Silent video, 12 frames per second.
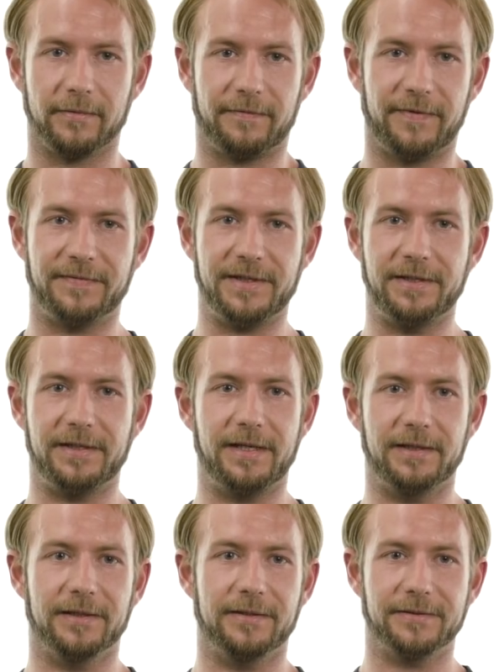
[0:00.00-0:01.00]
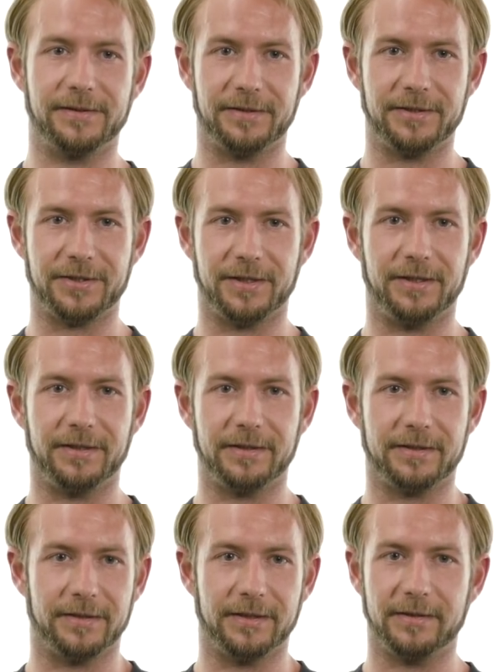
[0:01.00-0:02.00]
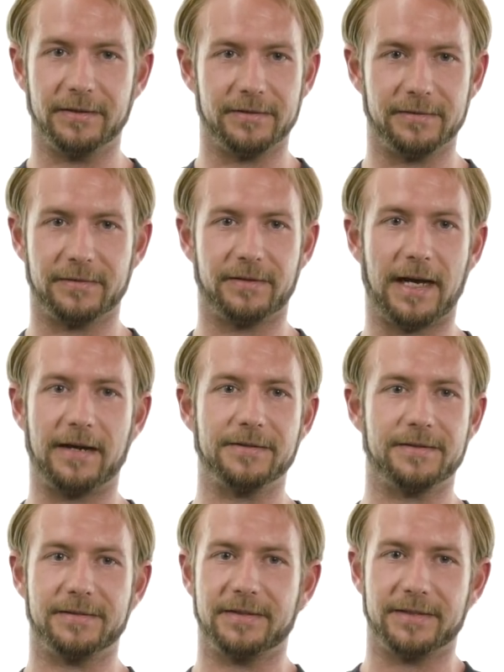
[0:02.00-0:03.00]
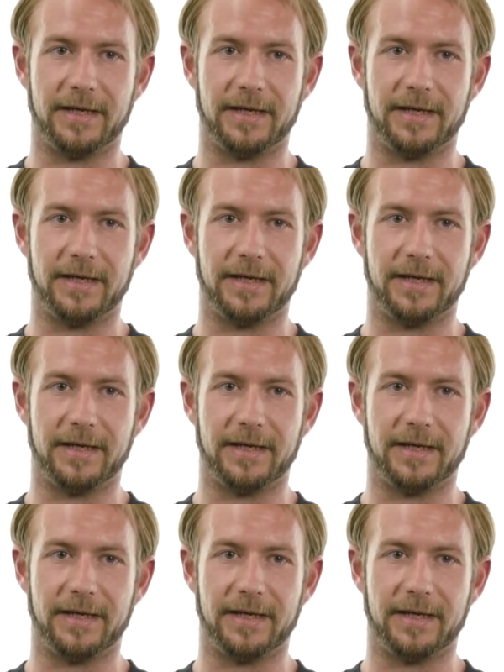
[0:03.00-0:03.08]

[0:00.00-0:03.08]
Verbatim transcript: 15 kilos in the trunk, uh, thousands of